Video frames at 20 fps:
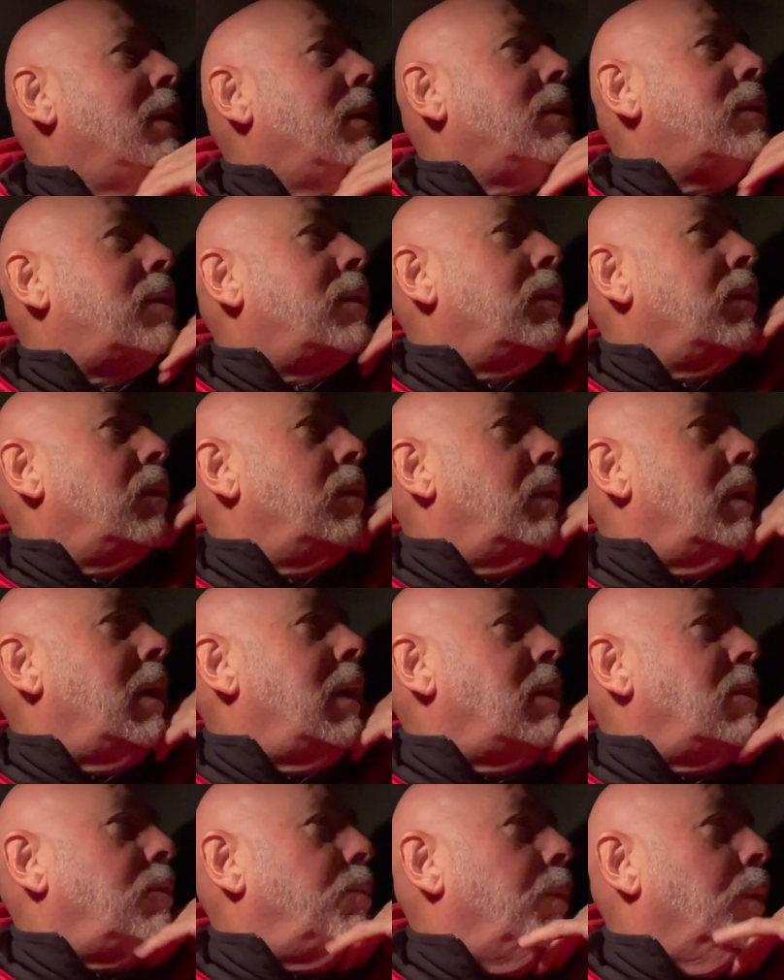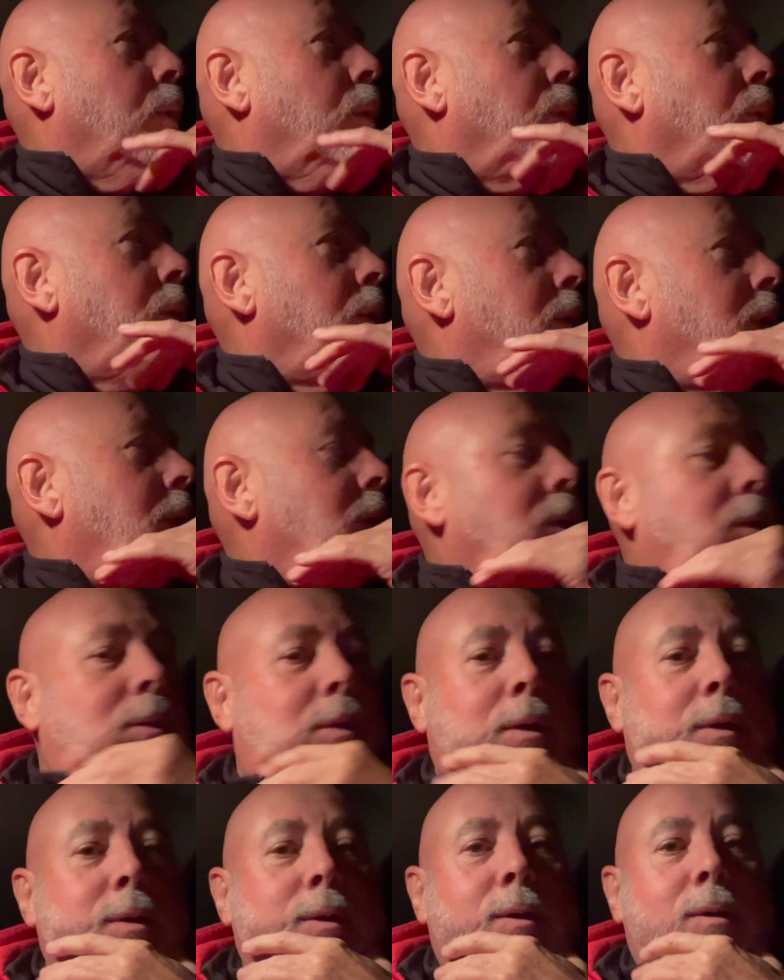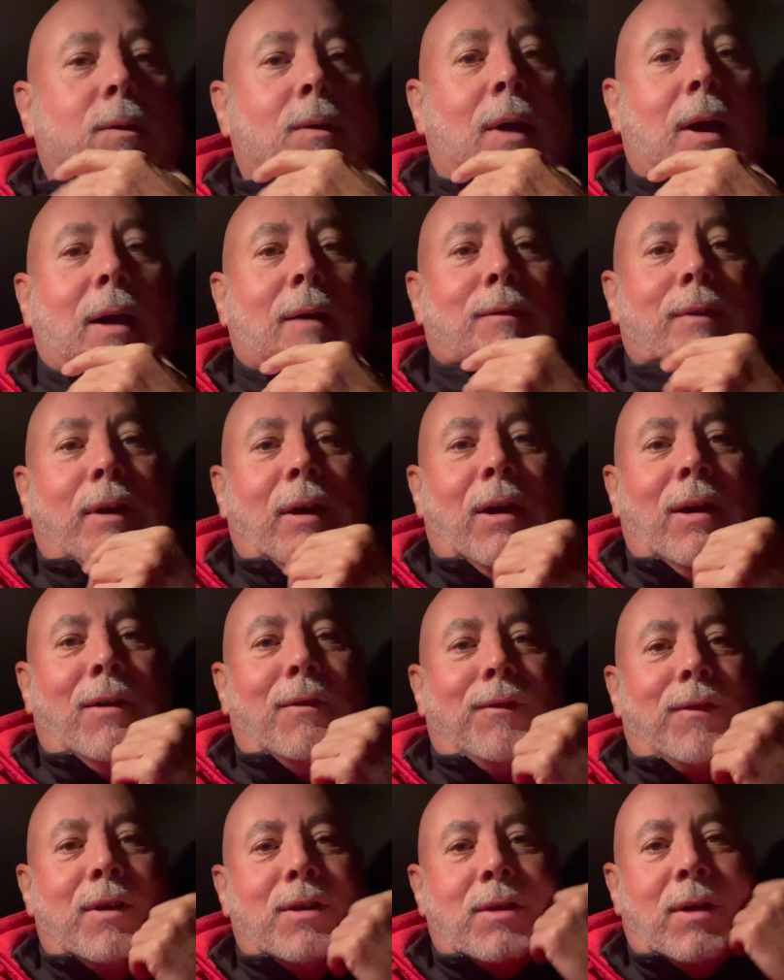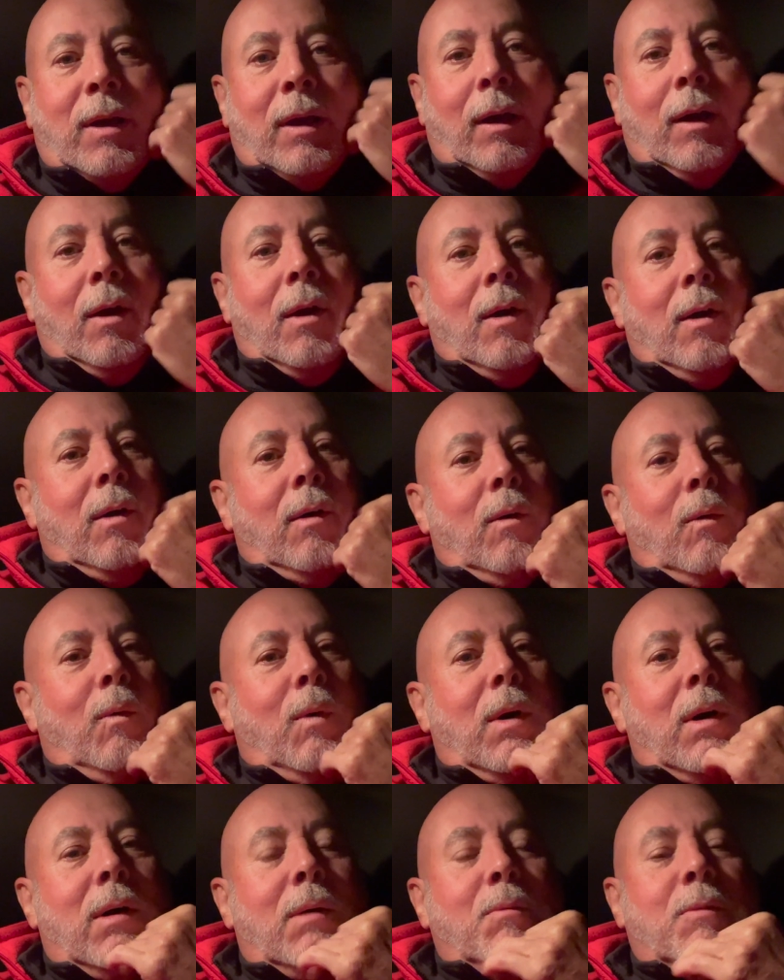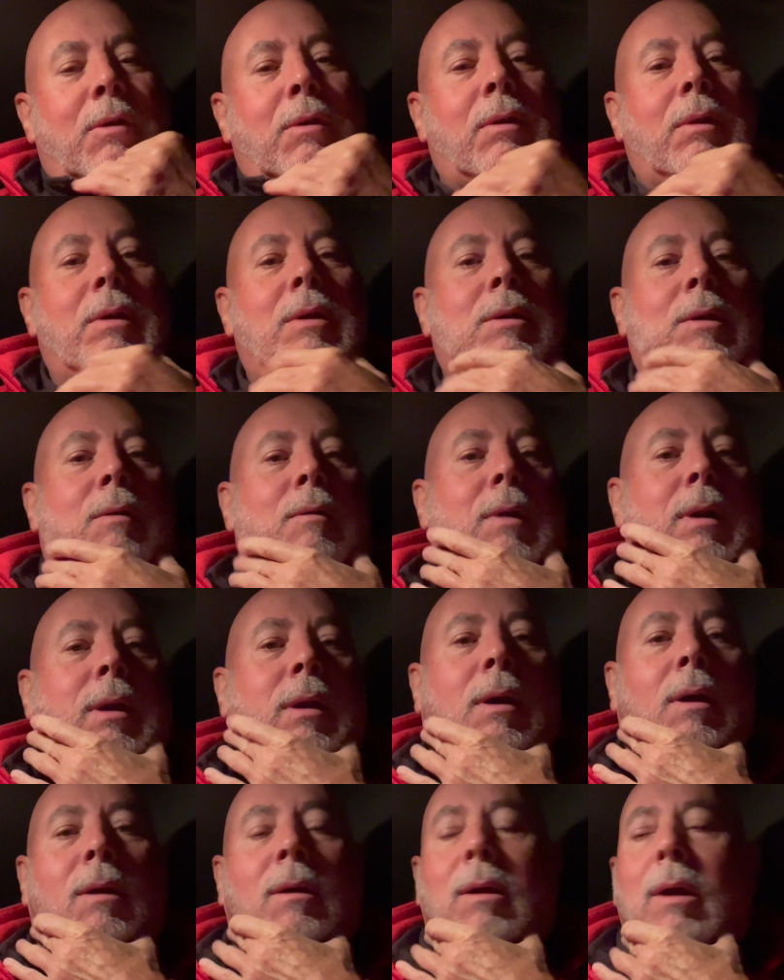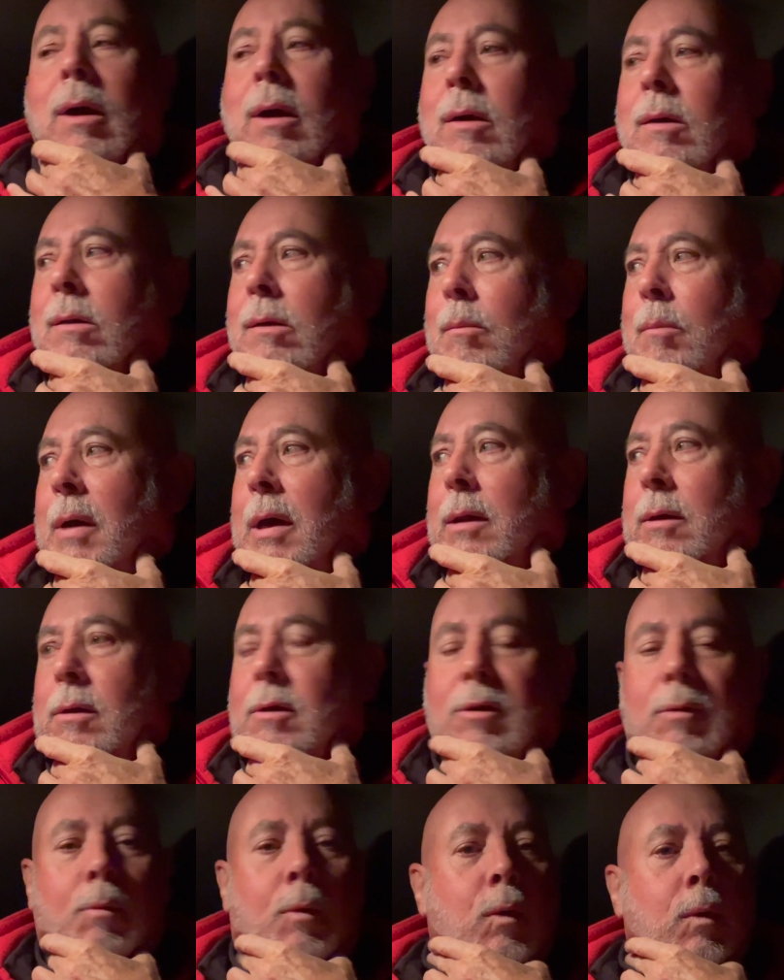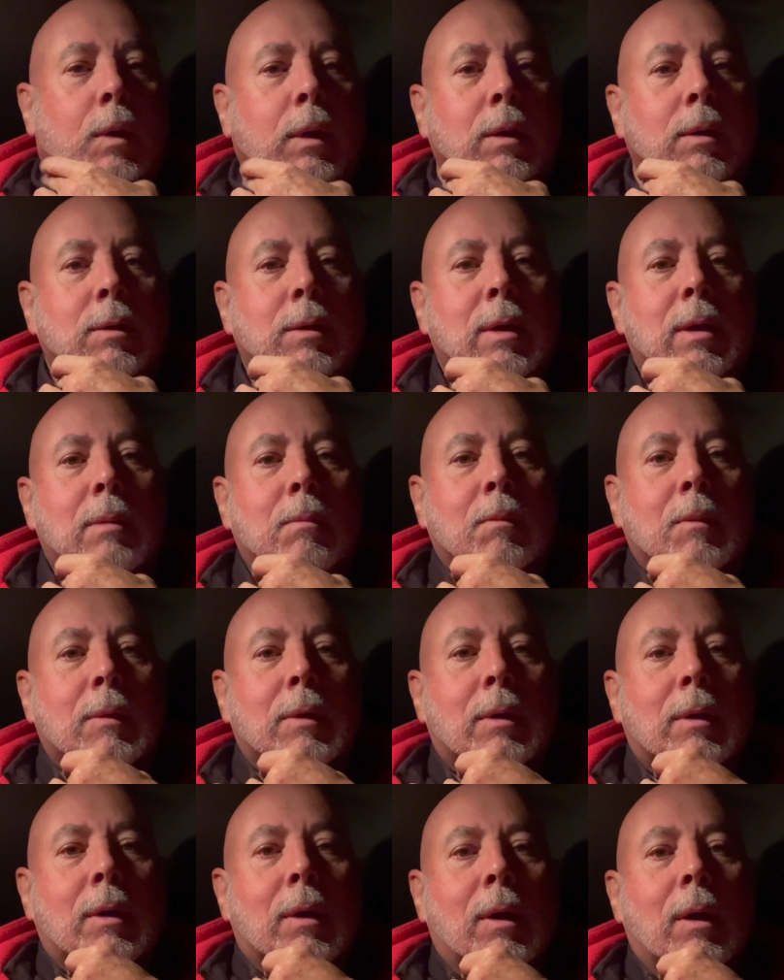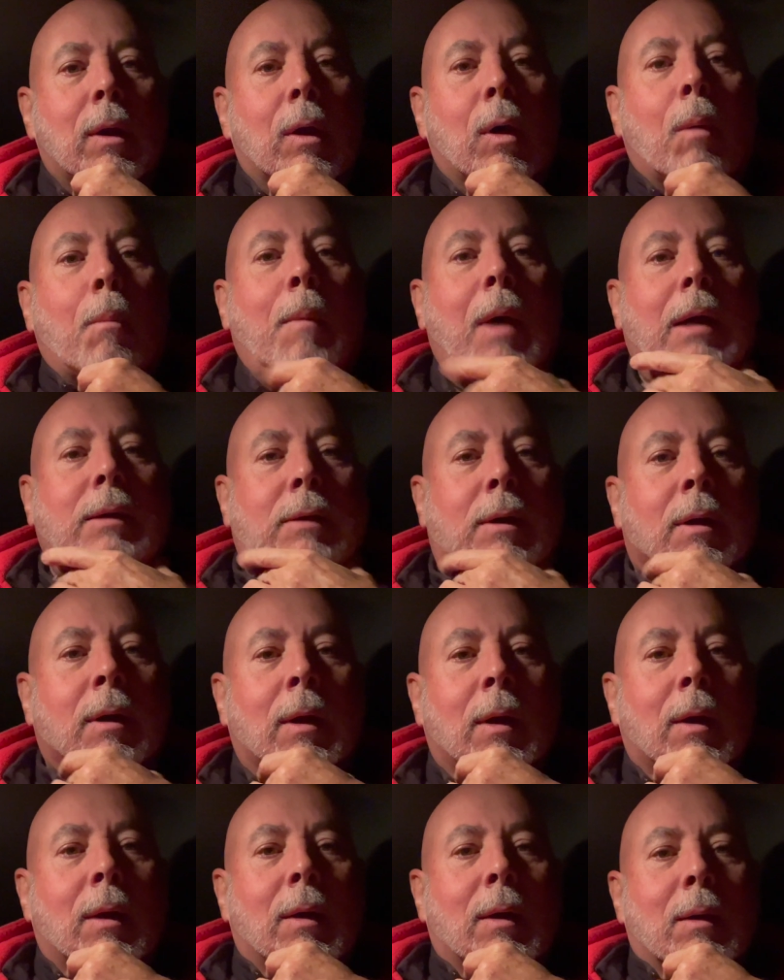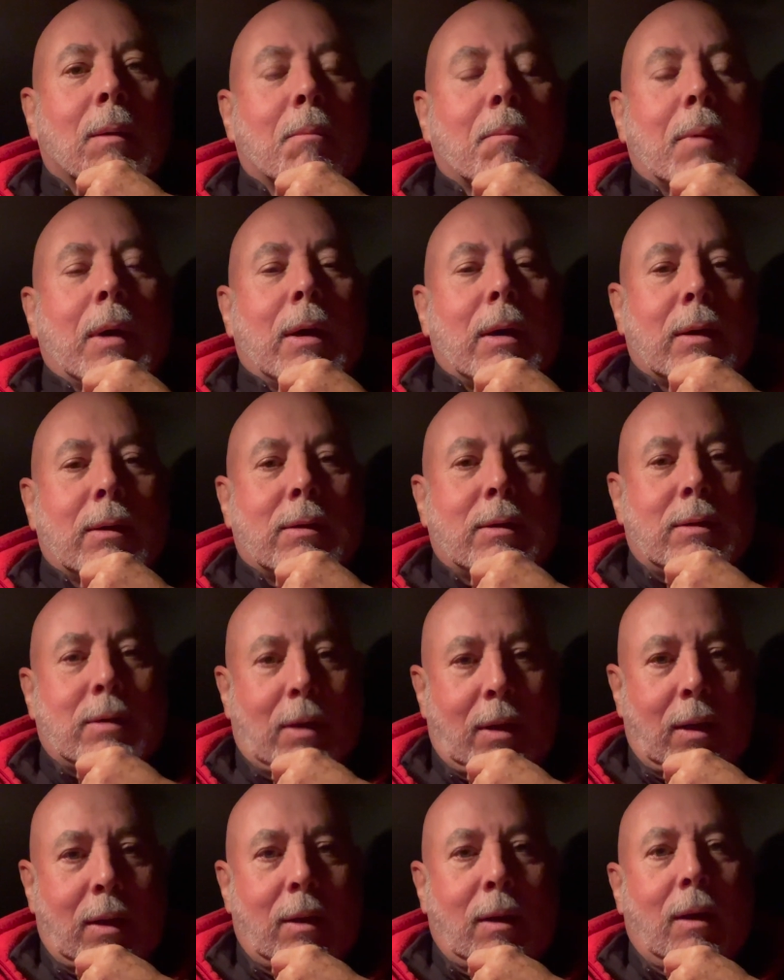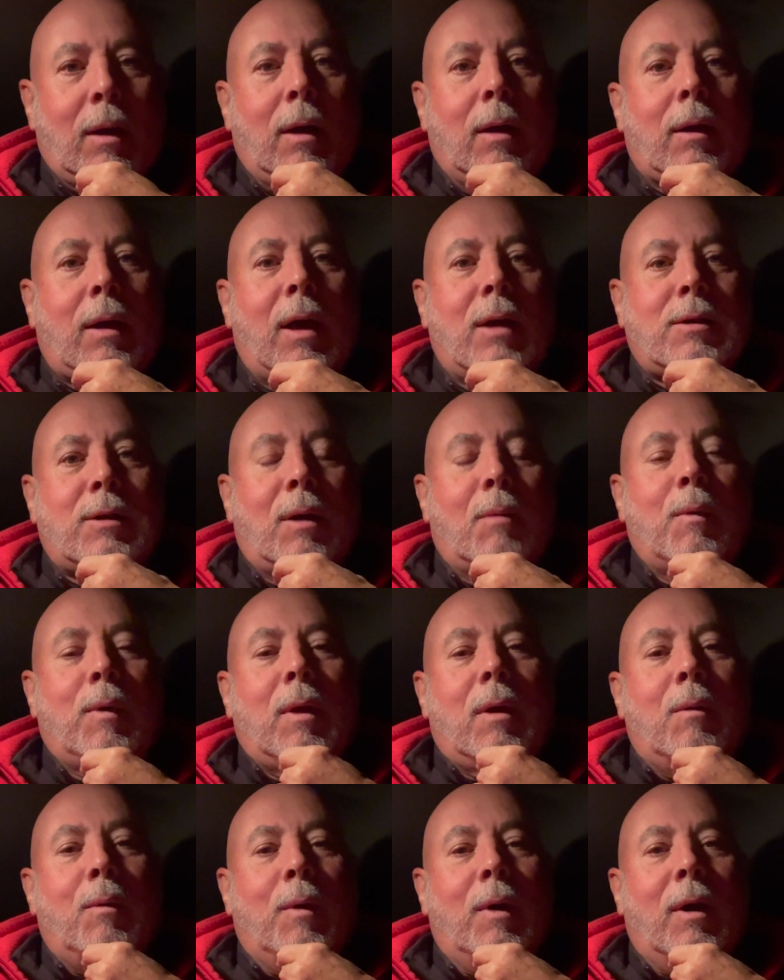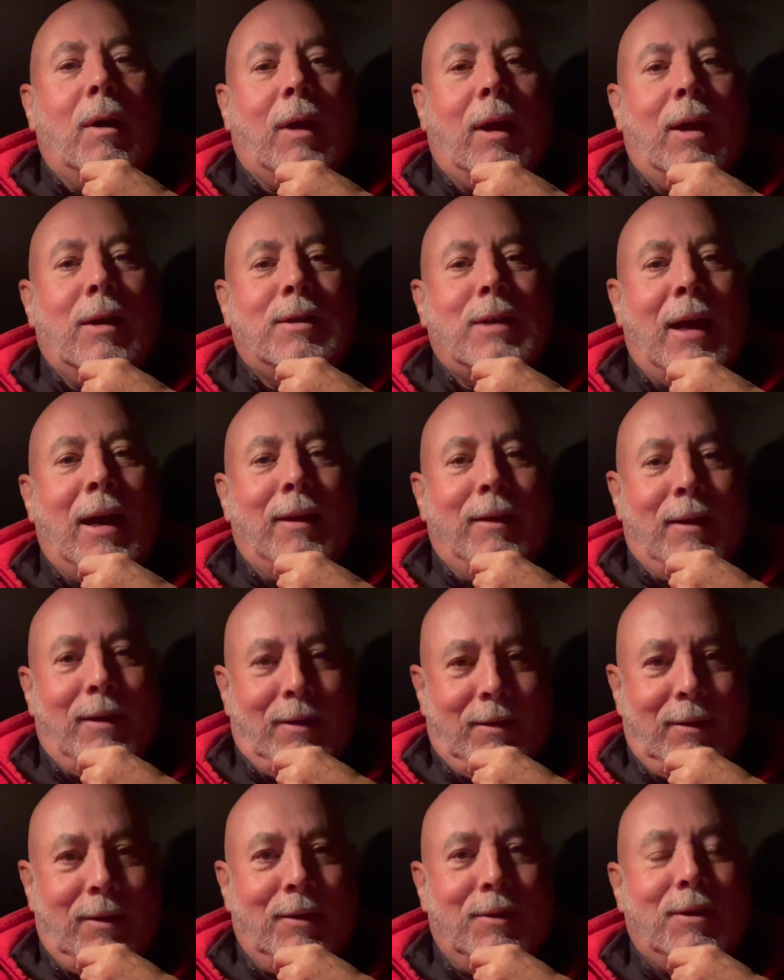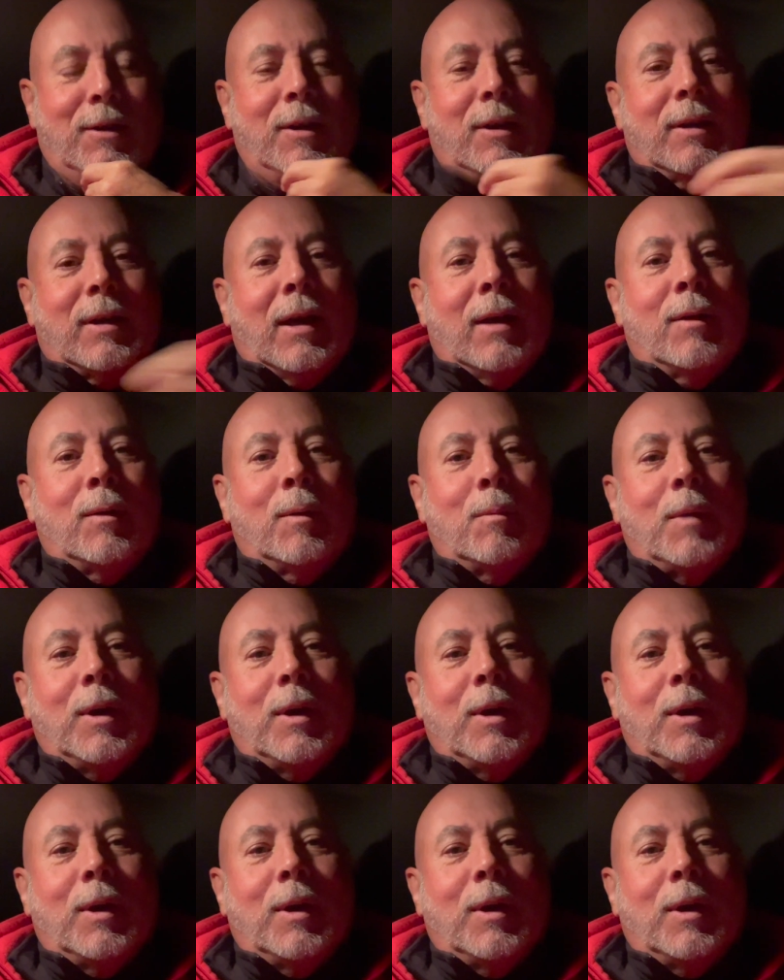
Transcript: to Eastbourne to have a go at fishing. Why I'm doing this, I really don't know. The bed this morning seemed a lot better. But uh, I'll catch up with you when I get down there. I'll see you down on the